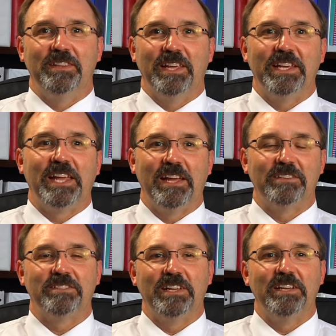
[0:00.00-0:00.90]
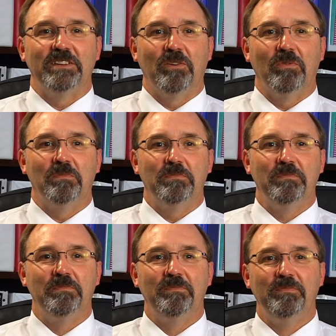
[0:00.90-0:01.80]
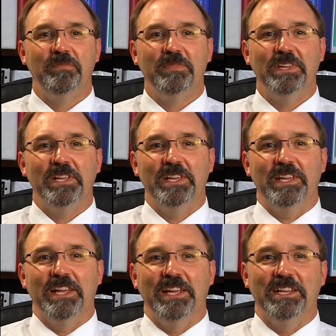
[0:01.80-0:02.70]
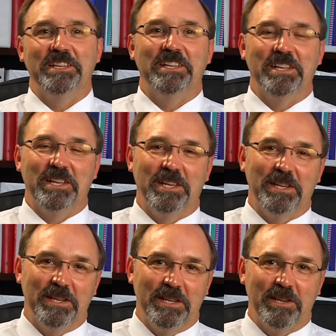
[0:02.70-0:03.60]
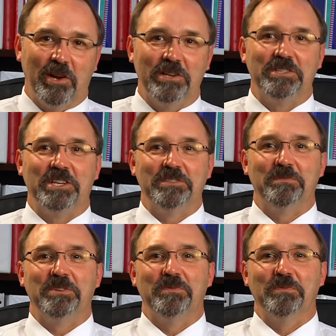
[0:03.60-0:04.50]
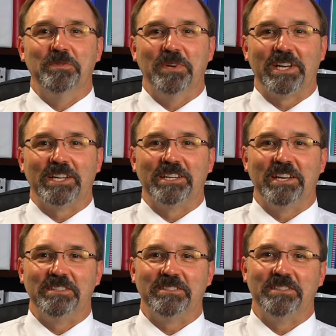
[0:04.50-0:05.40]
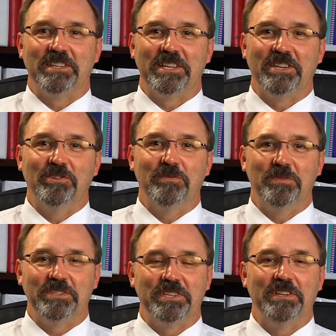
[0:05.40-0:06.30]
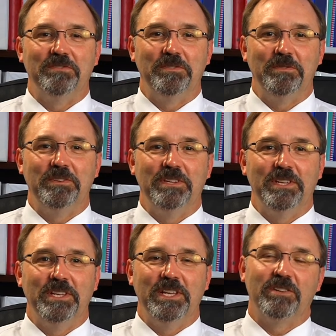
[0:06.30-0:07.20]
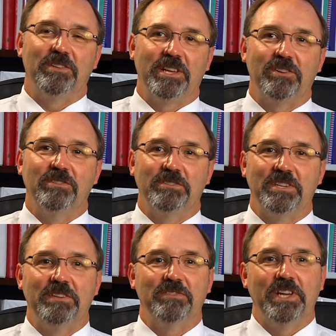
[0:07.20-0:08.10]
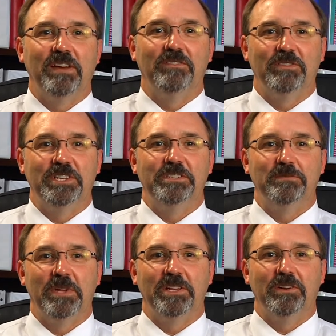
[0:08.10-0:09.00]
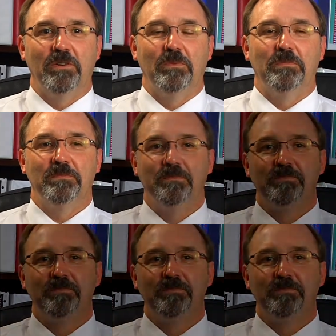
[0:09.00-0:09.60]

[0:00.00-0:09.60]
they can't stay at home. And in our judgment, we recognize that they couldn't be safely, they couldn't safely have their needs met at home.